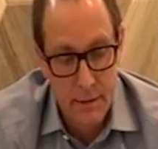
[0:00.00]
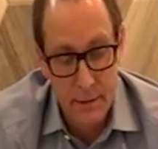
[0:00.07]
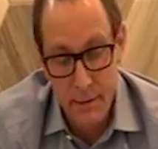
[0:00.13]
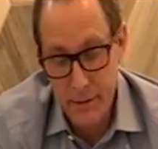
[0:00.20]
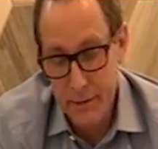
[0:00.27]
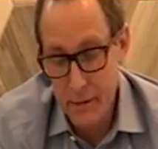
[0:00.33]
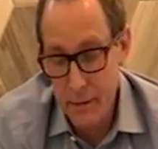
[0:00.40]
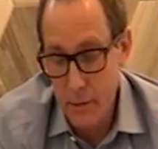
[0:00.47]
and
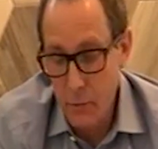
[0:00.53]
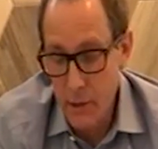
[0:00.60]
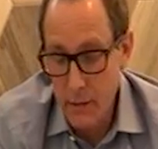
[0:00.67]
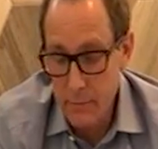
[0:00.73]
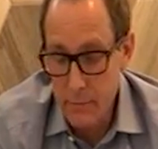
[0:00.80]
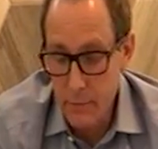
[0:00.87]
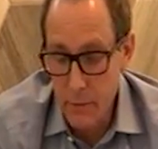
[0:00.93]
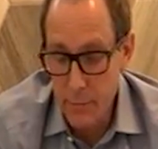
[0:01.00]
I tell you
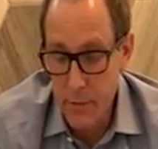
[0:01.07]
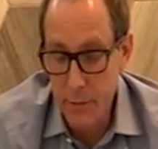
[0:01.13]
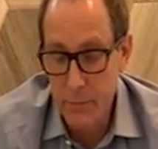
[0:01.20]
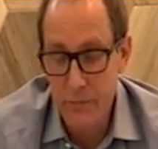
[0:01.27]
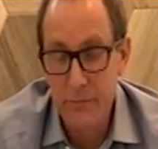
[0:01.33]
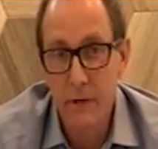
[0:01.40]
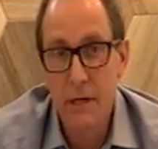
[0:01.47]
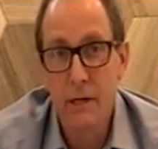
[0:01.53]
what, when
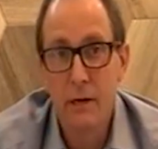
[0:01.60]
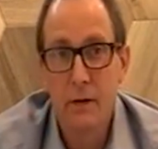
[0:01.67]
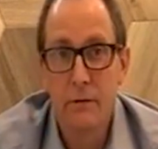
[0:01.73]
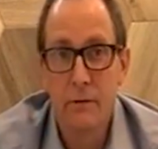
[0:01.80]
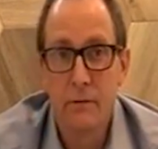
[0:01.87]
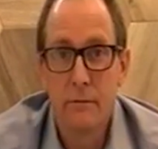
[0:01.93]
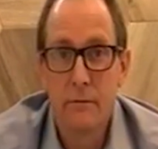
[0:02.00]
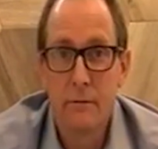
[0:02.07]
people find
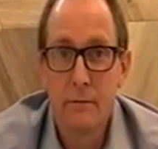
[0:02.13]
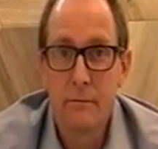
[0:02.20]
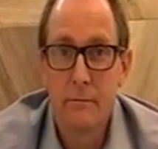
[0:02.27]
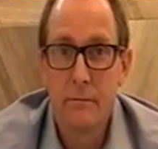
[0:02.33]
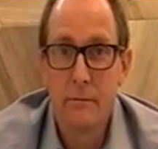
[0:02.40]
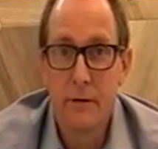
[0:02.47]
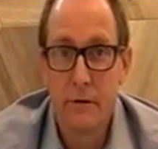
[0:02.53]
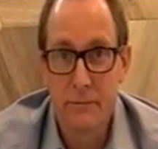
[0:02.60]
out
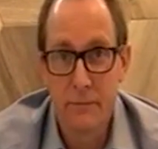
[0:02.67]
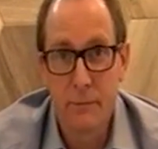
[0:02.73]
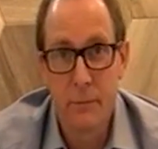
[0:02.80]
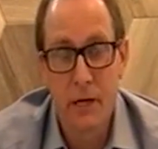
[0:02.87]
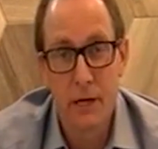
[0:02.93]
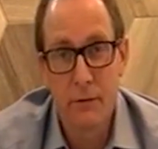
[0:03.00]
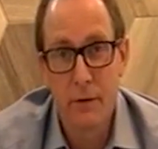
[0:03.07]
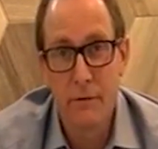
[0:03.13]
you're from
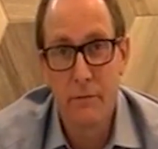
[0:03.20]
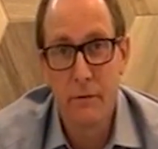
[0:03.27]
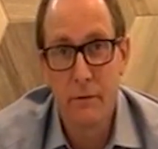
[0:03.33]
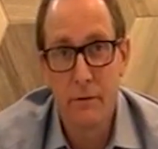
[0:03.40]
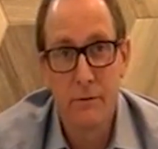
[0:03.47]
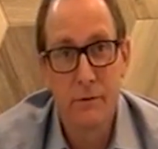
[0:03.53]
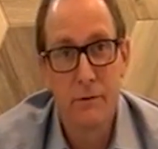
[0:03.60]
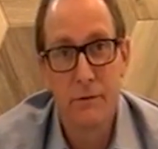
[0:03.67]
High River,
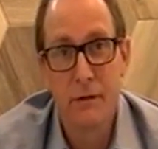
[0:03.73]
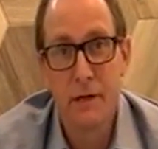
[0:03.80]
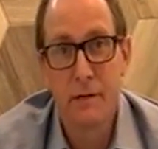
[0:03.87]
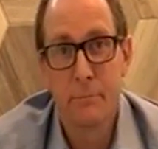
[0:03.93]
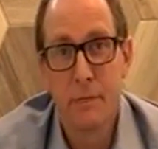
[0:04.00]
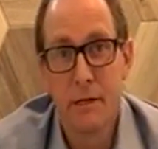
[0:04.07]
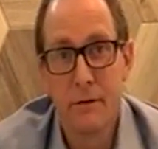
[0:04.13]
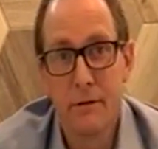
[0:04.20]
there's a
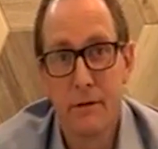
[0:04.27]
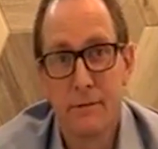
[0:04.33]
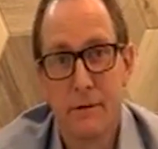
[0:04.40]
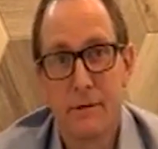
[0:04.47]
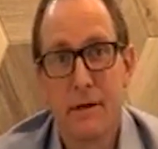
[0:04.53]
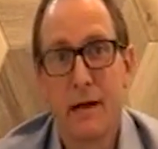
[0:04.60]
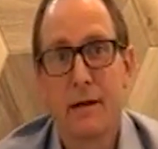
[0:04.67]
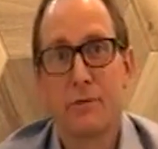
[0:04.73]
stigma that's
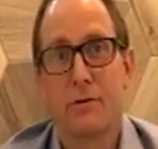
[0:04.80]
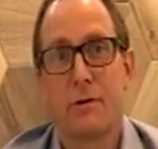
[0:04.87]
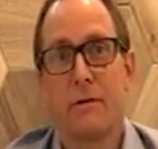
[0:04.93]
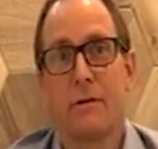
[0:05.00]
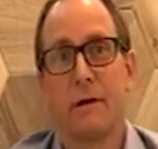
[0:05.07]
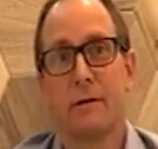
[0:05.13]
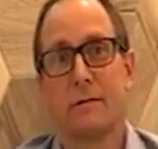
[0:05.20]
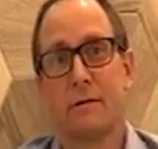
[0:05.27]
attached
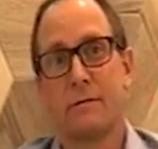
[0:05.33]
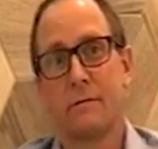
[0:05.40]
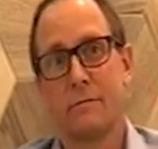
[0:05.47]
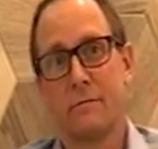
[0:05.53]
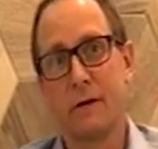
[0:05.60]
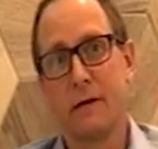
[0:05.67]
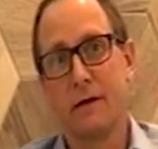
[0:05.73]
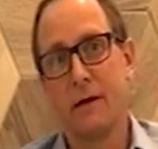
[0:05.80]
to this
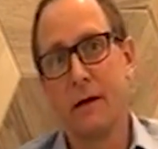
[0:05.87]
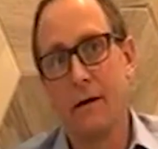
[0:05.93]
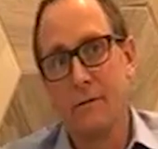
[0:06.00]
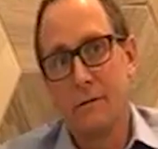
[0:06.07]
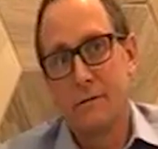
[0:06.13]
right now.